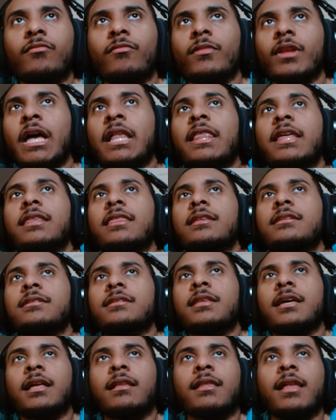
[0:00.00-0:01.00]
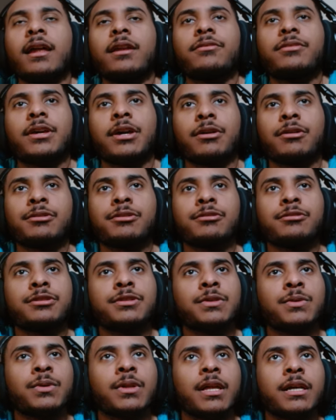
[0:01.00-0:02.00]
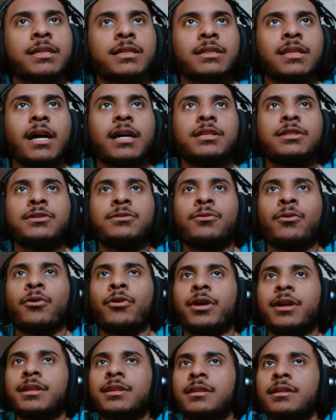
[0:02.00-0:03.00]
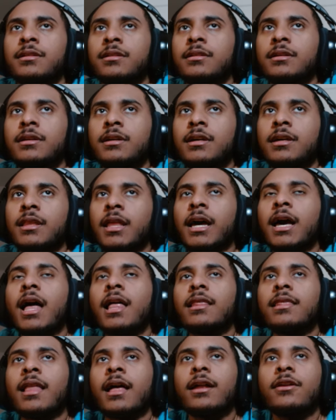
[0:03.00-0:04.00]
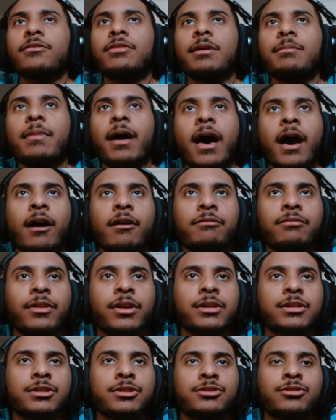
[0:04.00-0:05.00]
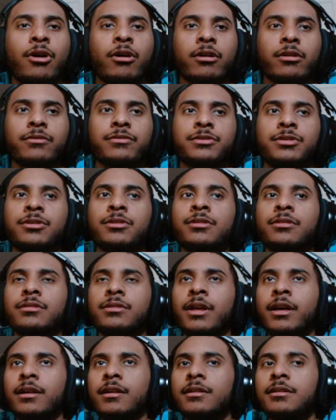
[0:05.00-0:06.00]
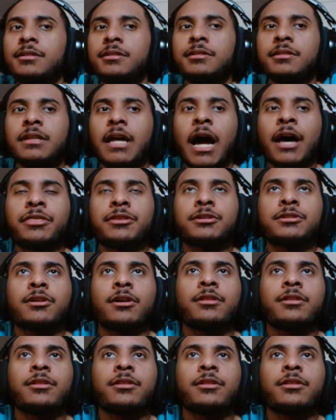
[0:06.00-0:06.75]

And like that's the thing, a lot of characters who are like slot 2 oriented, like a lot of them have like start of turn, like at the start